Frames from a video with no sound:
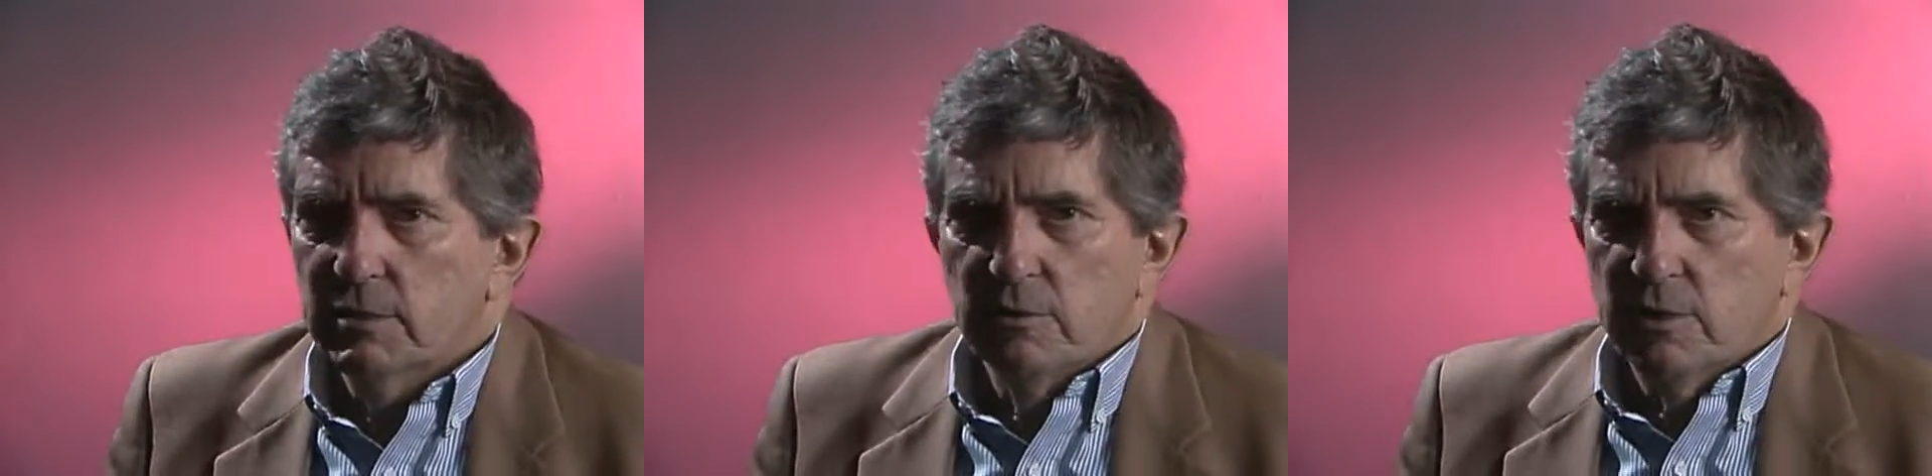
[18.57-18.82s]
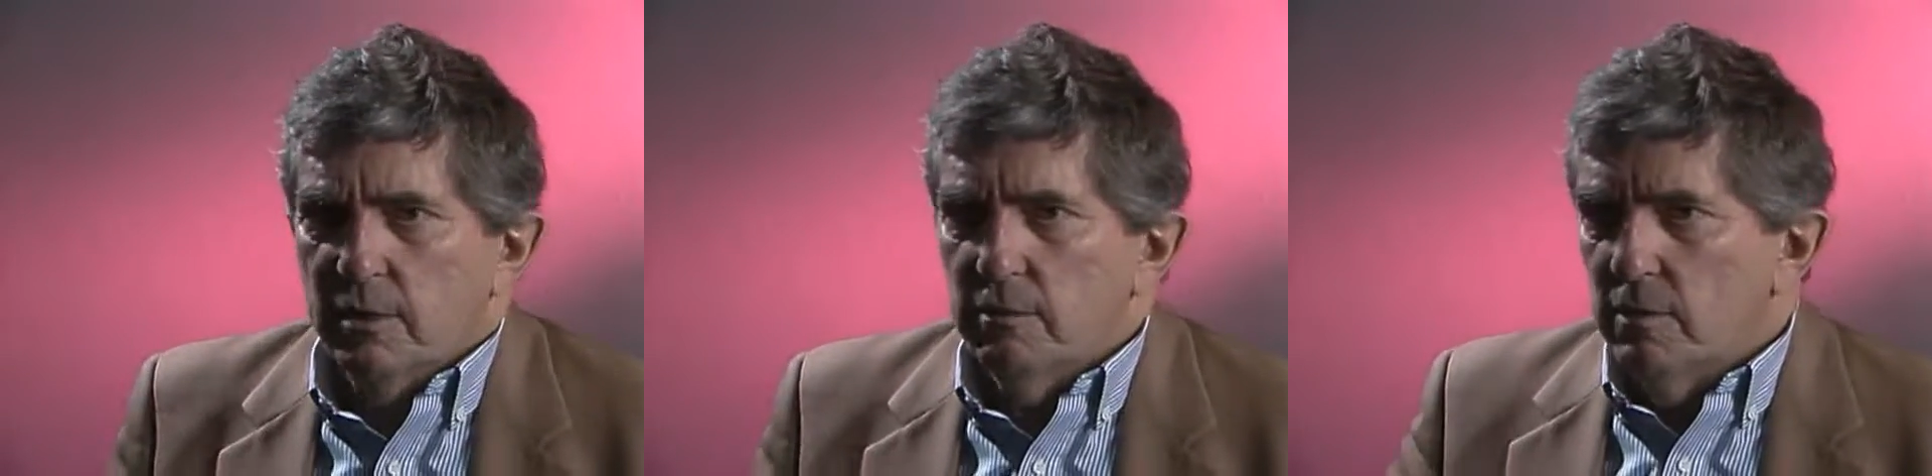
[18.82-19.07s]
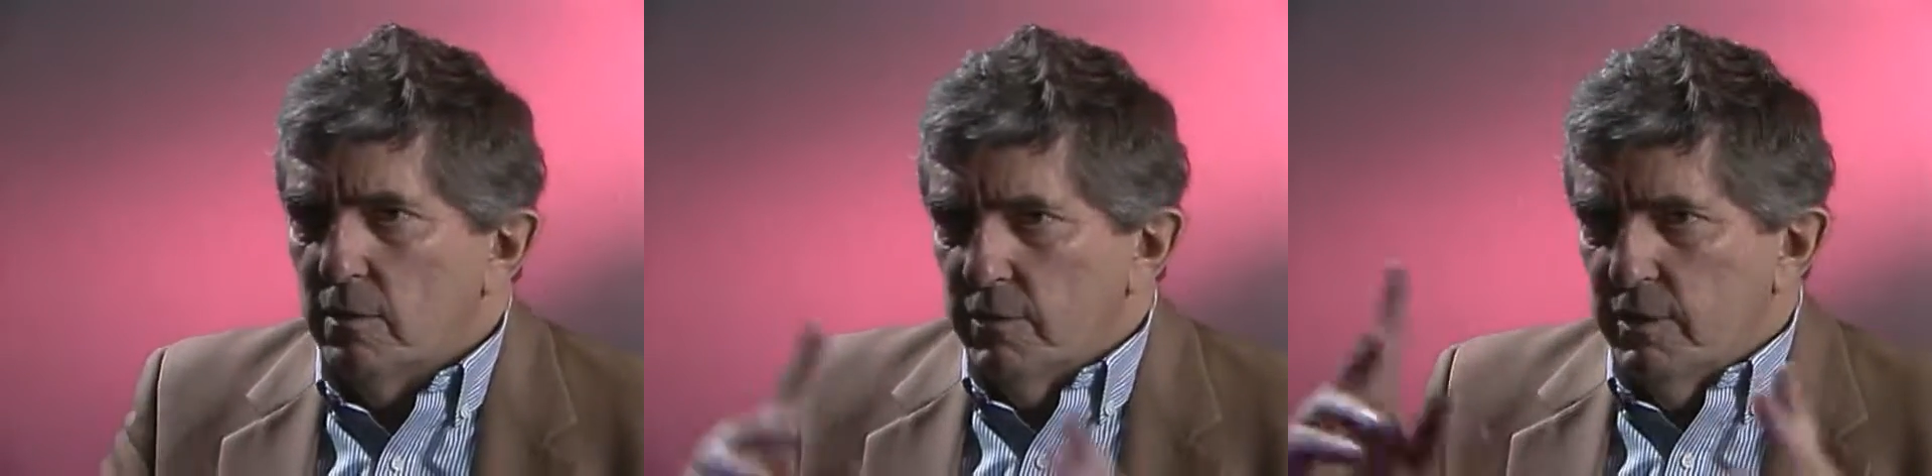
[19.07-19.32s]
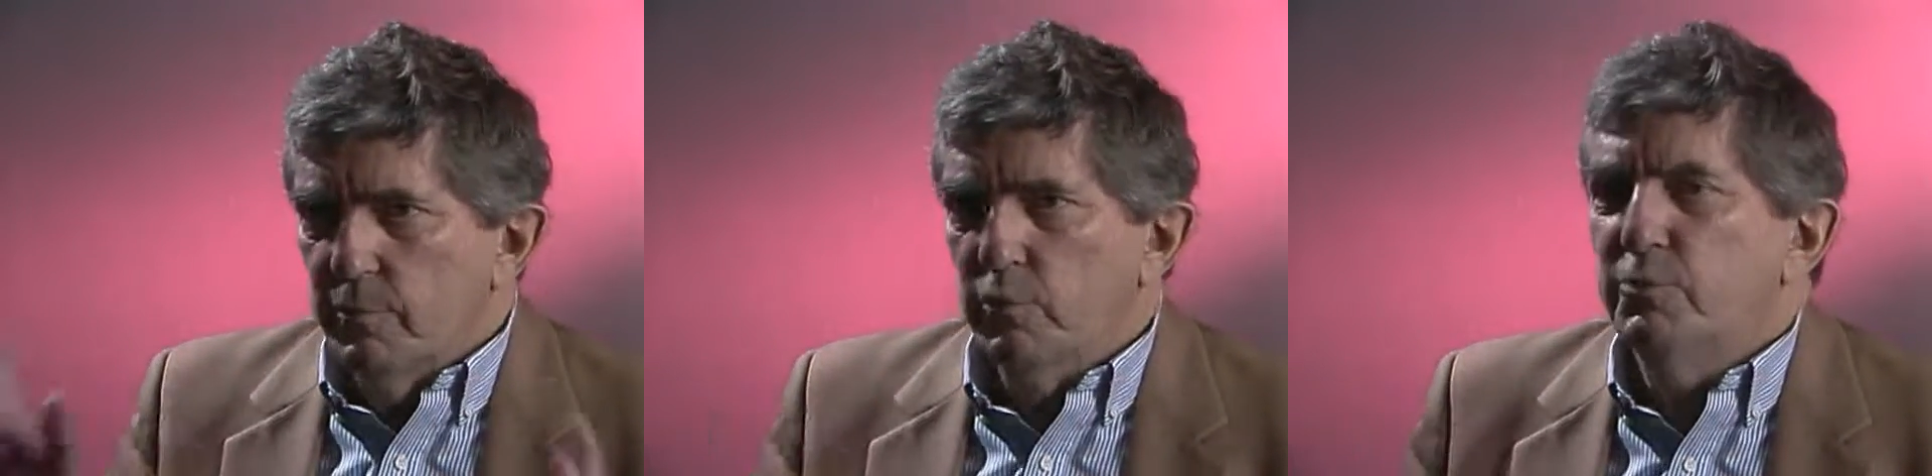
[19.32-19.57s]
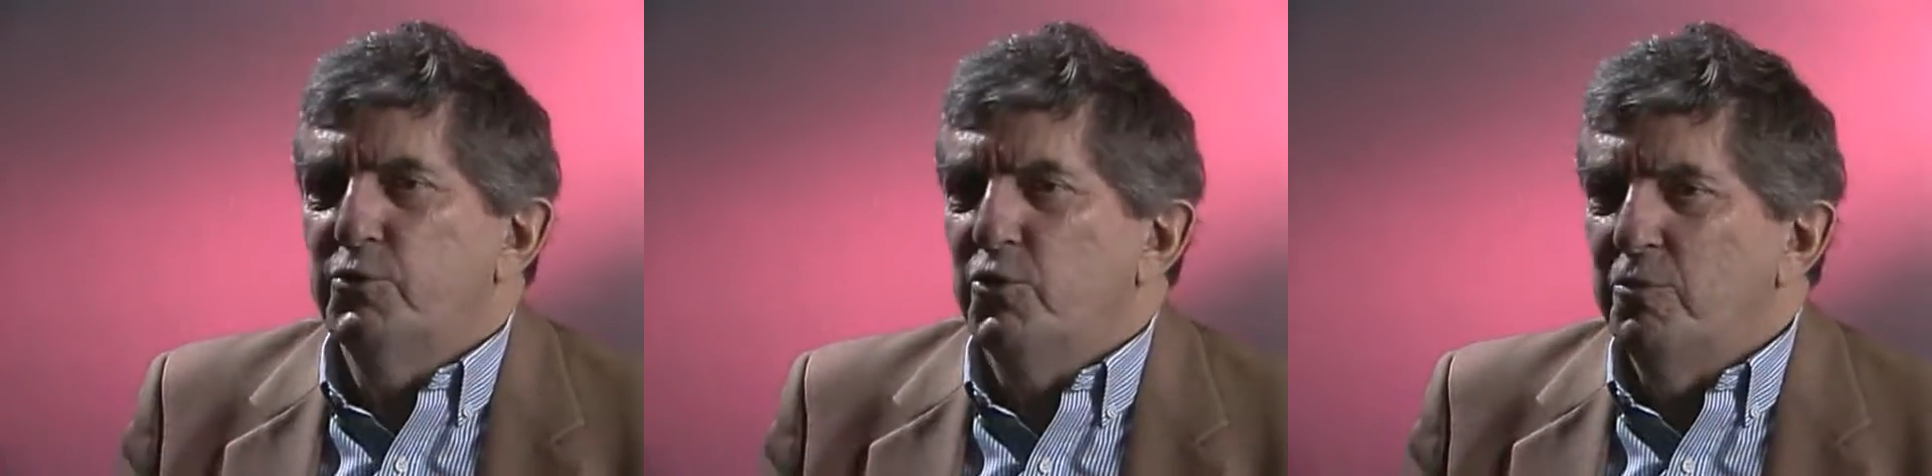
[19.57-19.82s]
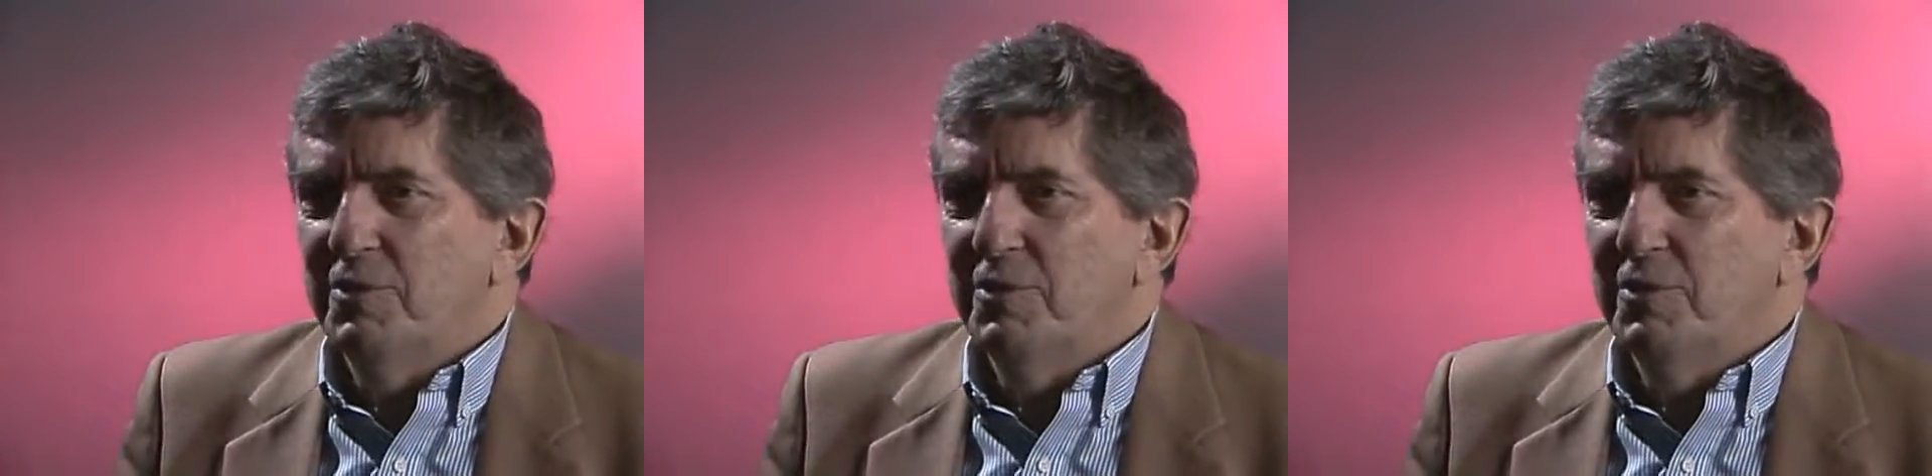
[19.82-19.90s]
and there's nothing wrong with the boob tube.